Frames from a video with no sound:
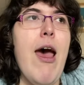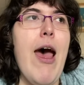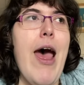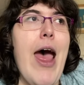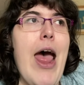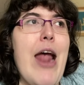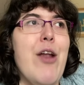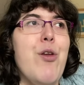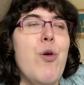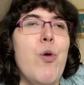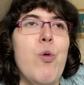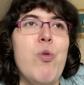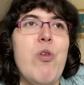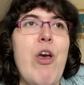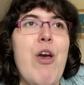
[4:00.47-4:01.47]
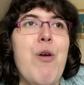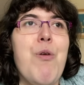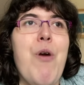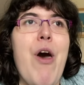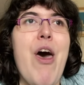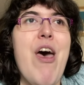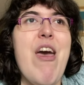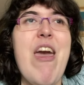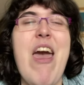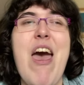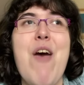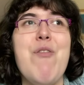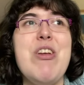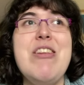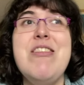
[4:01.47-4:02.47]
And also, I
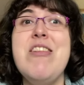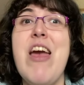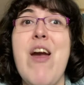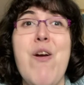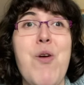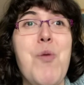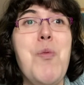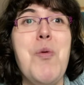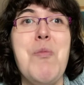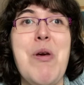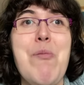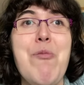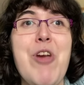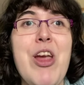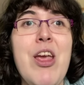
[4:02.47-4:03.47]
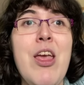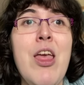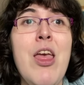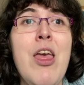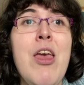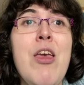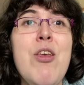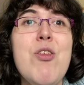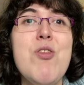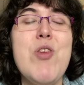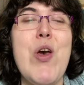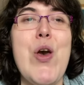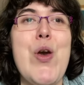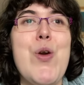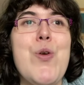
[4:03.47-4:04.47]
have a terrible memory,
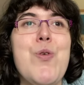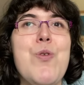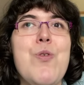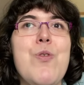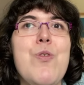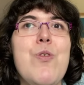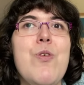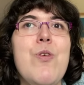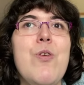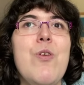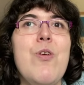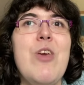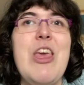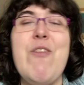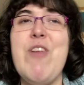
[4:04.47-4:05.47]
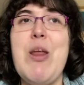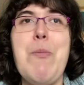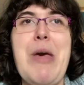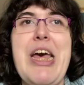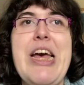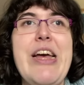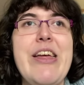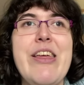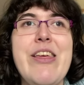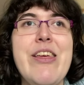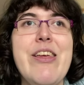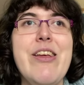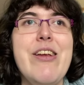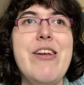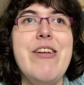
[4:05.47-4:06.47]
so giving it back
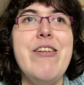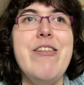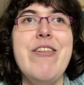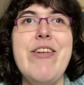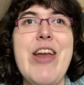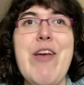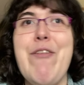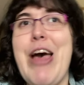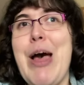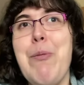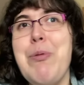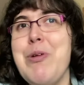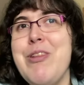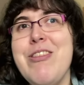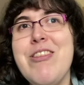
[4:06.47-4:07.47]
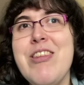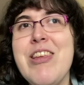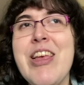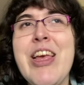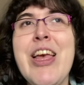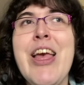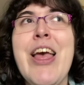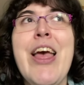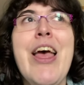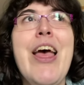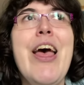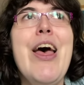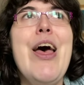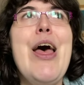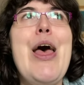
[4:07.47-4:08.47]
never happens.
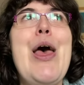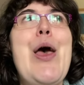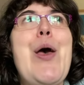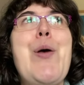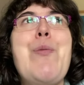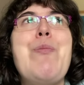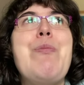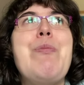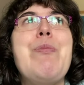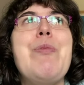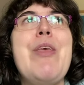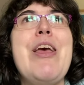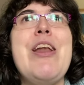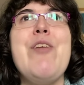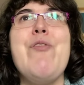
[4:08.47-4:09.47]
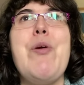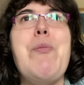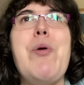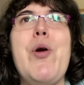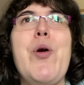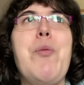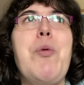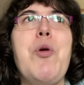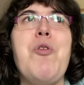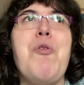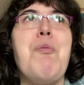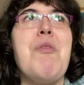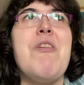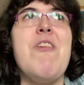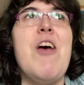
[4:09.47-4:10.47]
And if I borrow books
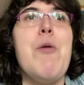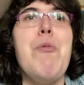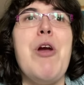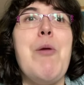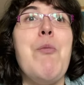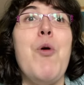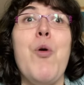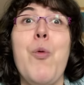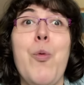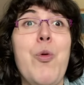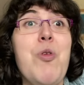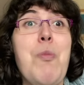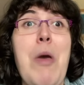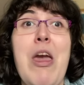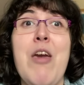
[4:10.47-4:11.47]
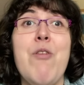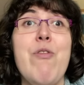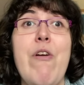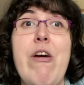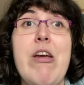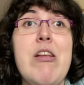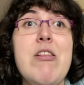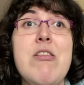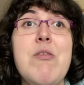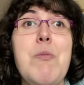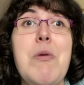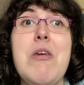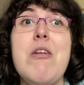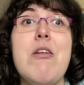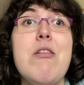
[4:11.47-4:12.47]
from the library, I'm always paying fines
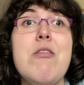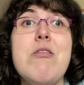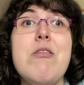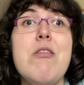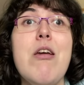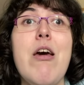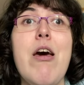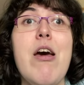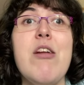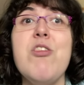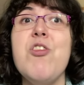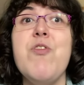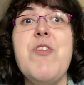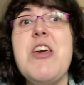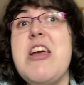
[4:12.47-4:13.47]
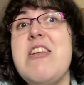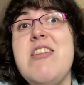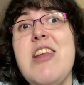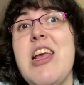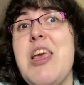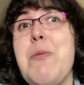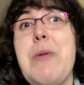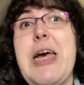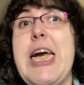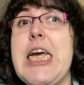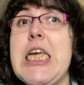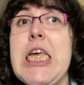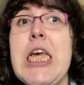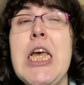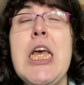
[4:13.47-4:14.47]
because I just forget to take it back.
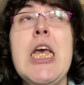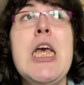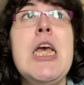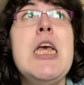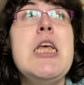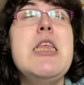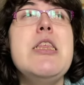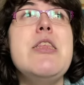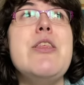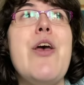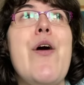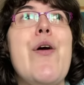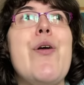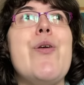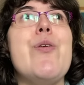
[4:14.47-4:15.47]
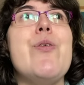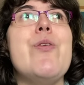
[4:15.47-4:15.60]
So,